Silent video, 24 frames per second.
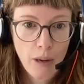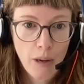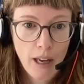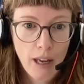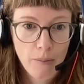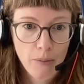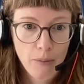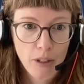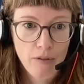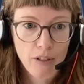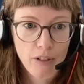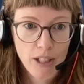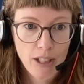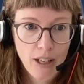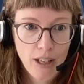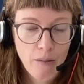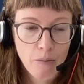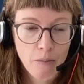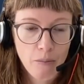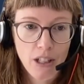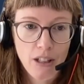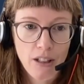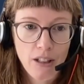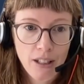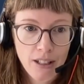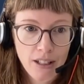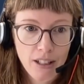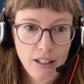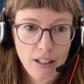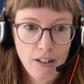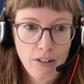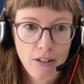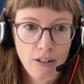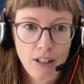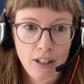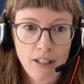Perhaps if it's come to this,
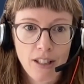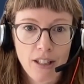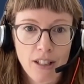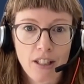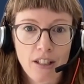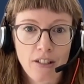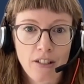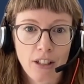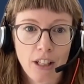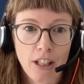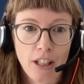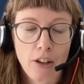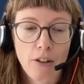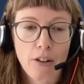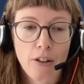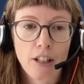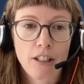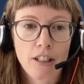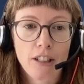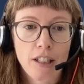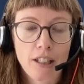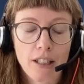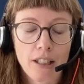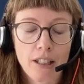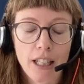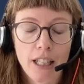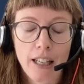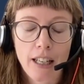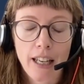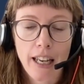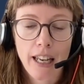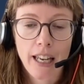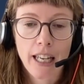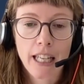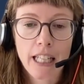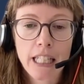they're not necessarily going to
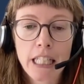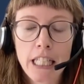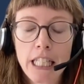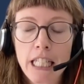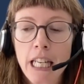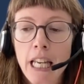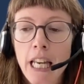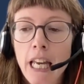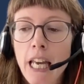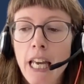engage.